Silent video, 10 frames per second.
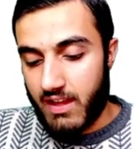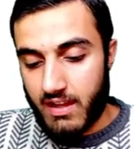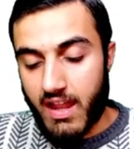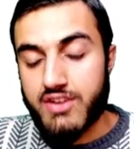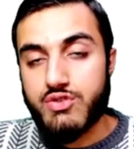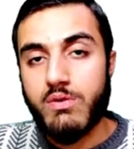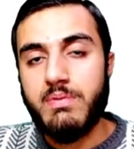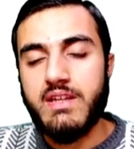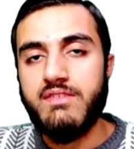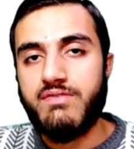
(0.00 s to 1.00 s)
The launch
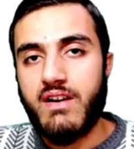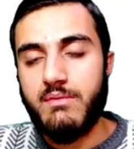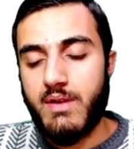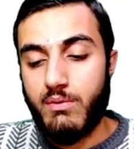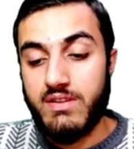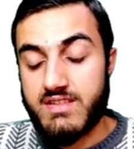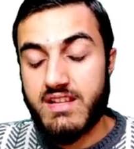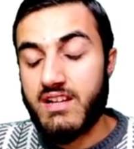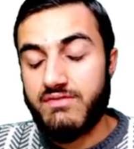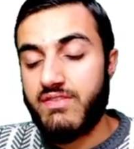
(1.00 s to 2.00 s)
will be from will
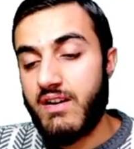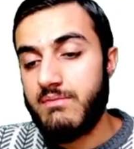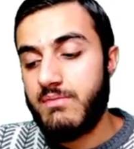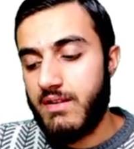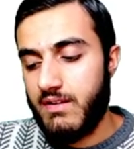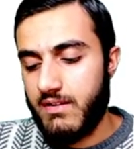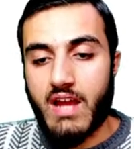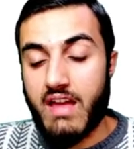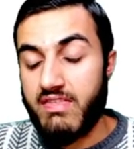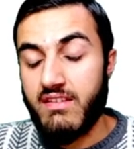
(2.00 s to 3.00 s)
start from.
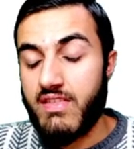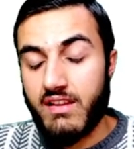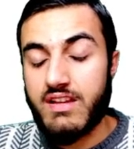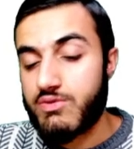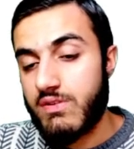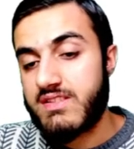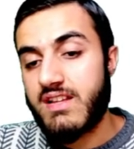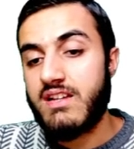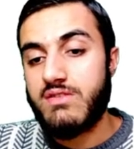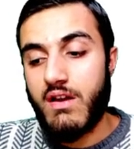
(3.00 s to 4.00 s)
I think the launch will
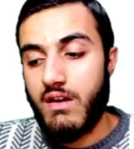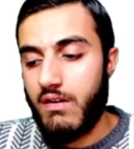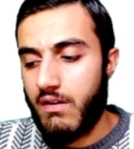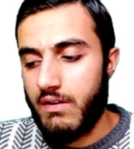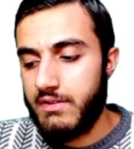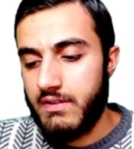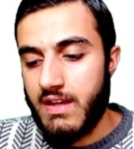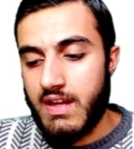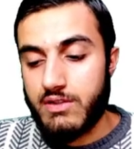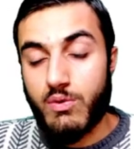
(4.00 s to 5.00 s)
start uh,
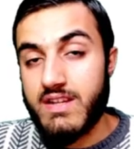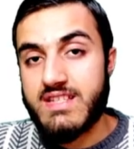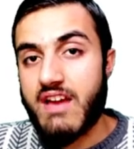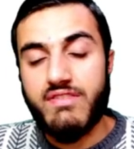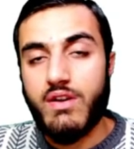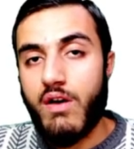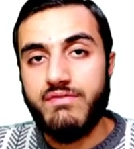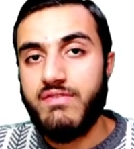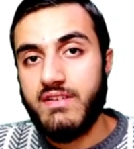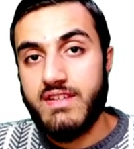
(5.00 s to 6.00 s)
on 27
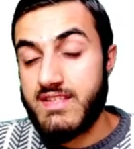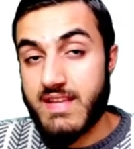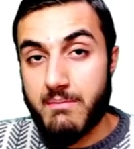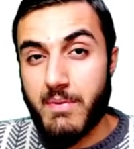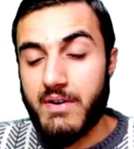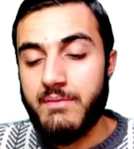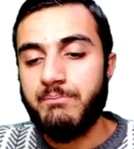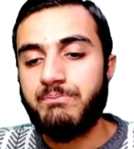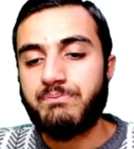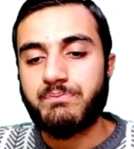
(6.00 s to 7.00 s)
of uh,
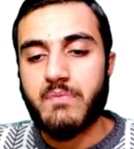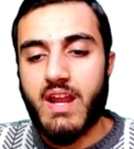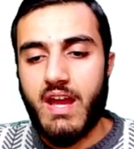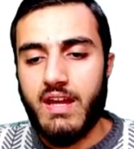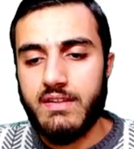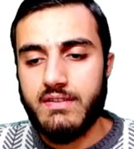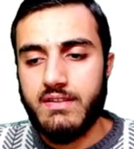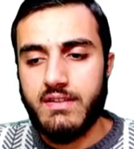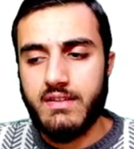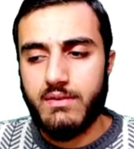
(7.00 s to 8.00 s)
December
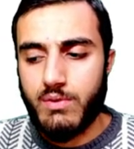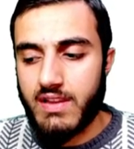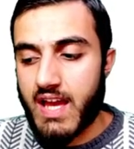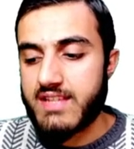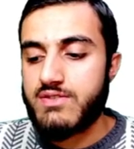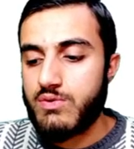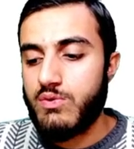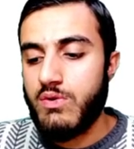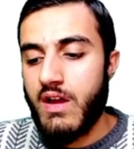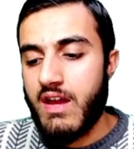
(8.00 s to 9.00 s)
and uh, will last
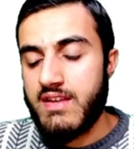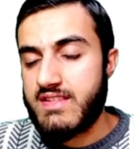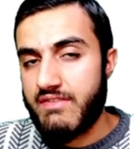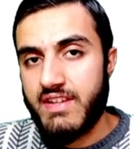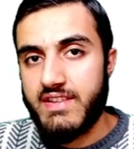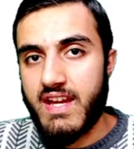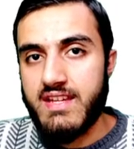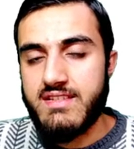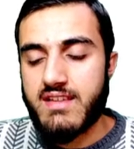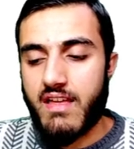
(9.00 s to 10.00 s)
to seven
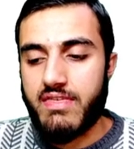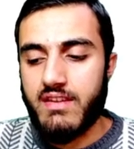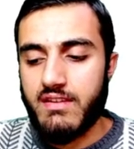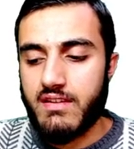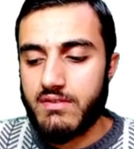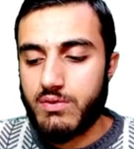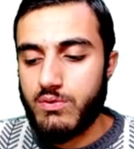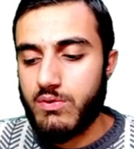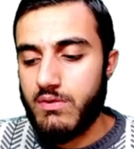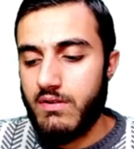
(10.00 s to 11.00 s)
days, I think uh,
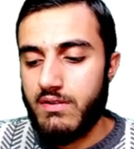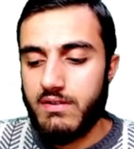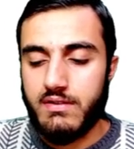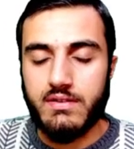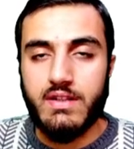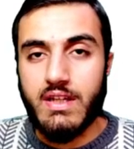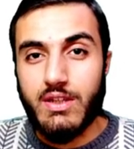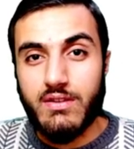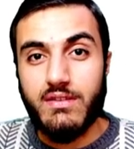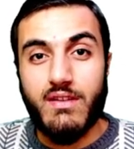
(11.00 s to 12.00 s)
to uh,
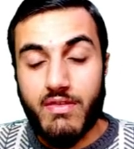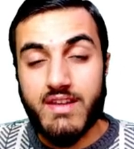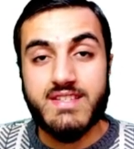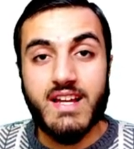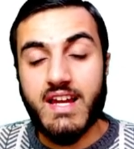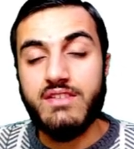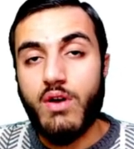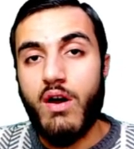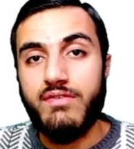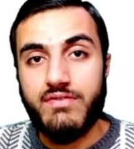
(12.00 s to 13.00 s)
the
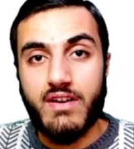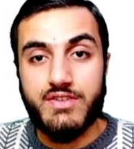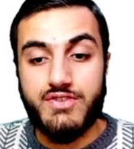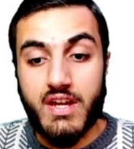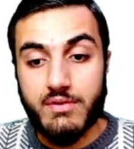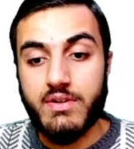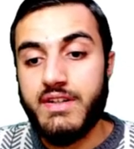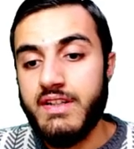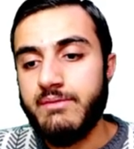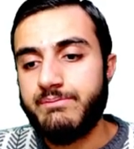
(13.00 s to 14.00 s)
2nd of
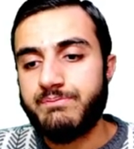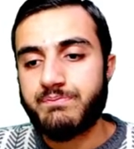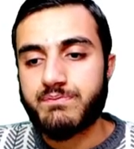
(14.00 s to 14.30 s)
January.